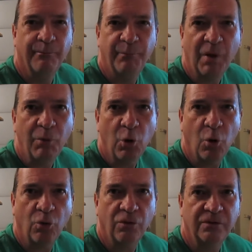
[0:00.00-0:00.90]
bubble
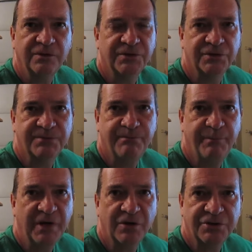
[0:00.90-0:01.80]
holes or
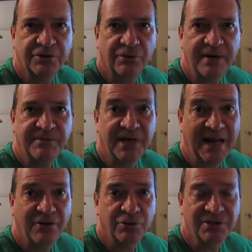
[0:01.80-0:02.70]
bigger scrapes that
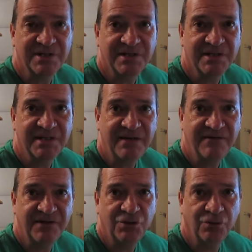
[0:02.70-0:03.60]
I couldn't see
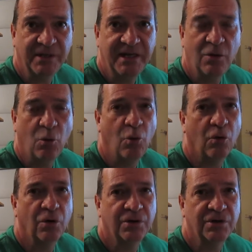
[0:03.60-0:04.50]
visually
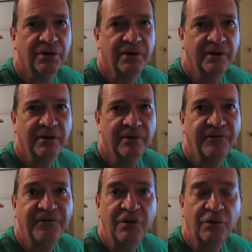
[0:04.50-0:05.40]
or
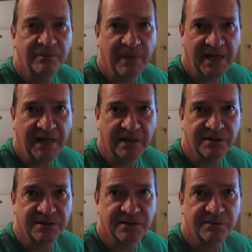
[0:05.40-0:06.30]
feel with my
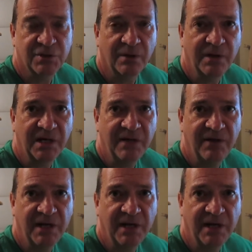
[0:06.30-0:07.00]
hands. So I'm gonna give you